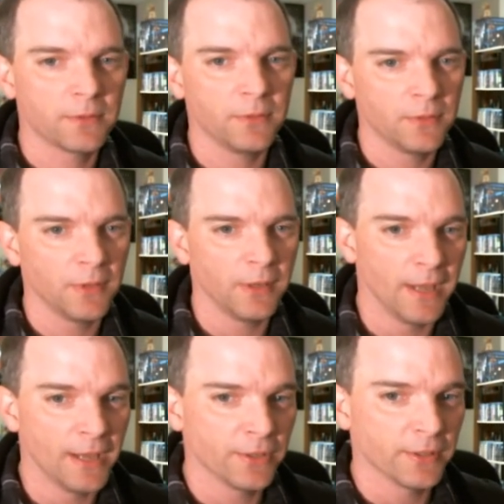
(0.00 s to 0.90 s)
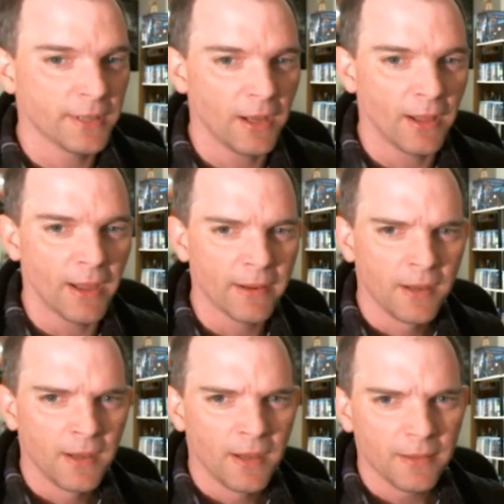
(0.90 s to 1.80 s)
To, as you can tell, I,
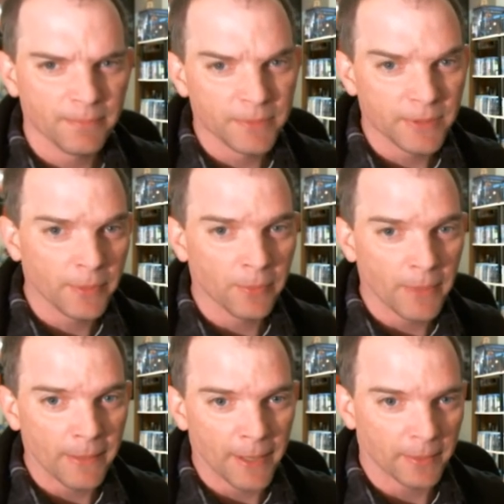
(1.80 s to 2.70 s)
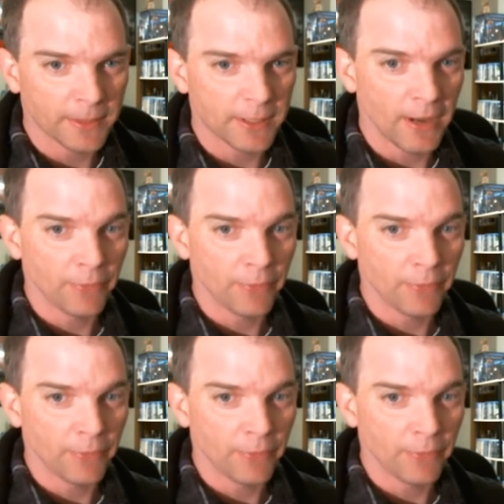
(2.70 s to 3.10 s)
some of you may be able to tell,